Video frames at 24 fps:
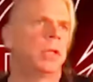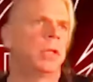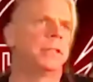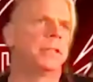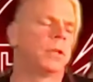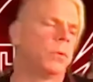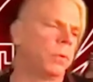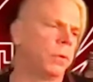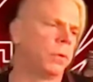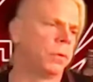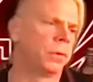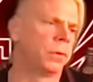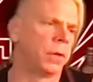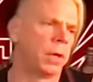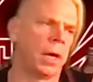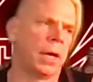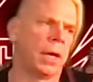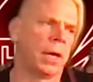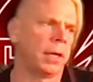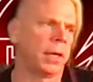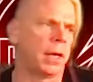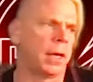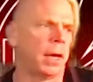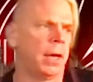to,
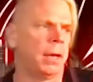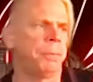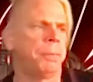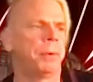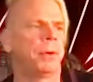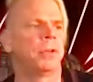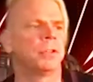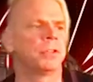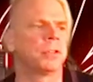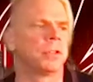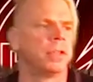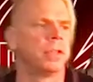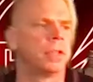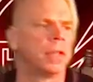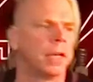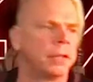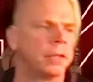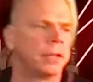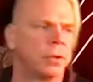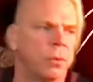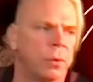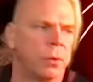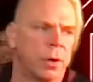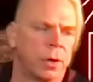I personally
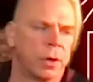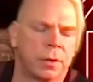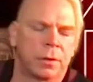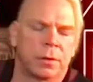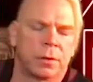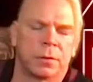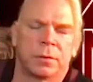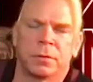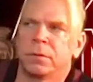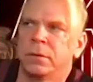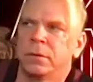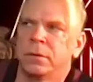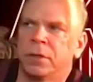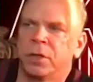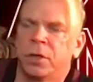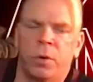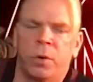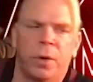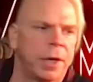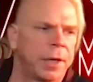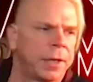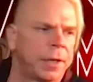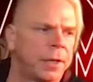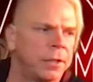like to work
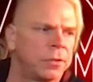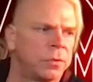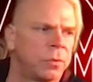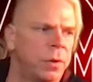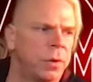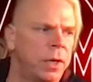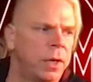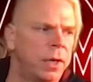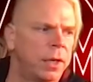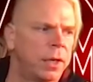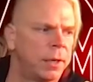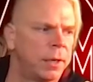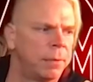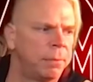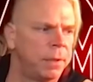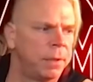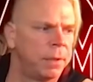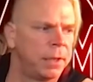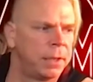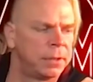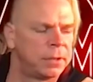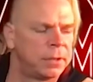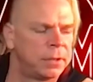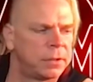quick as well. I
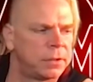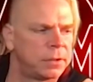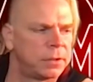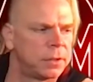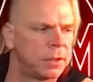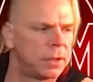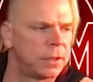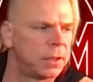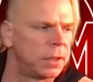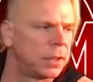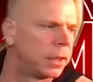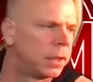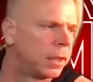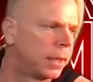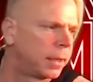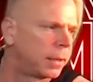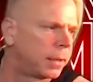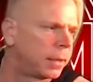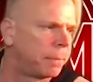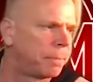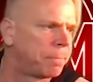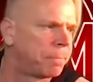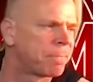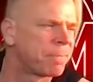mean, it's
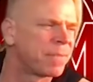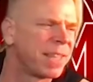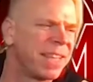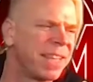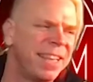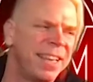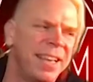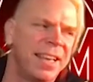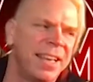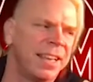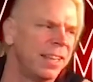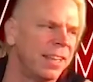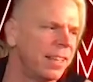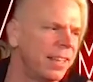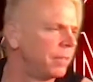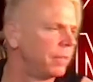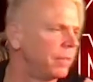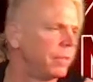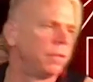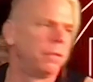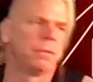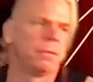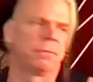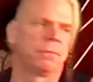like,
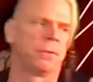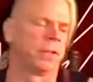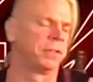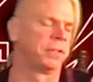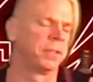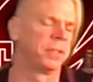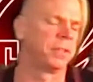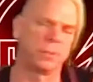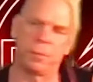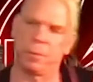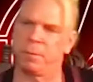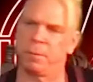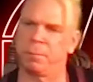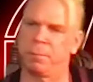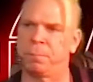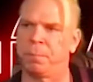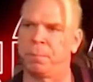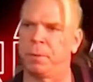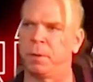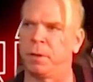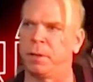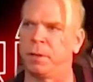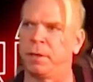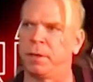for instance,
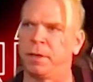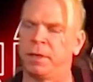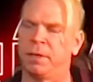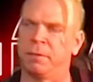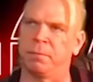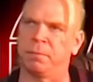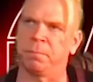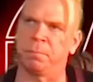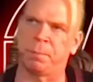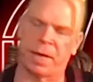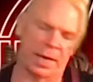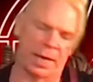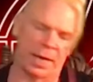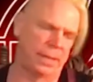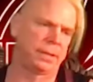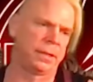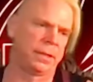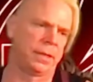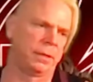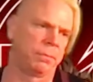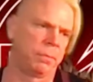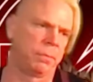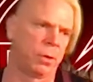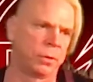in
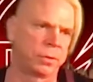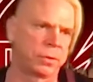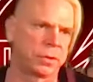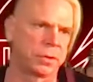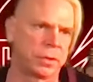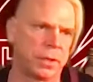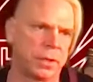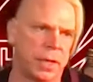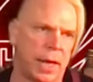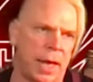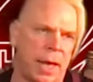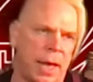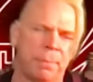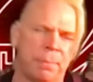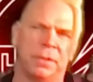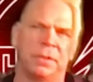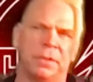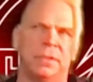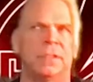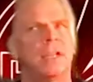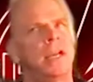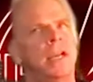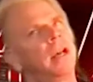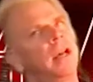painting, mostly it
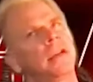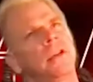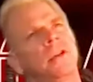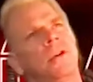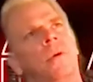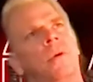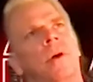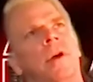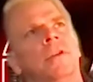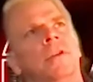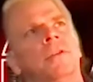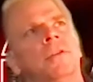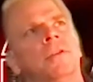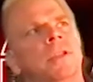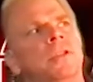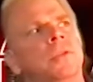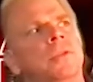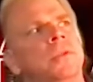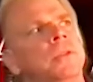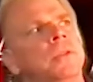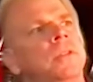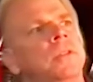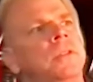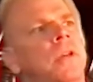happens not quite as much
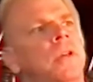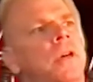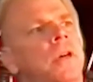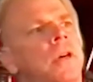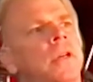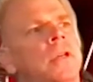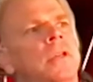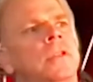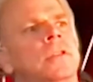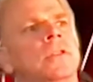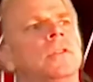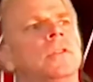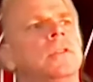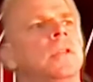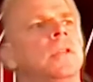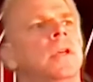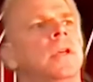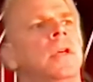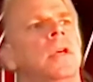with songs,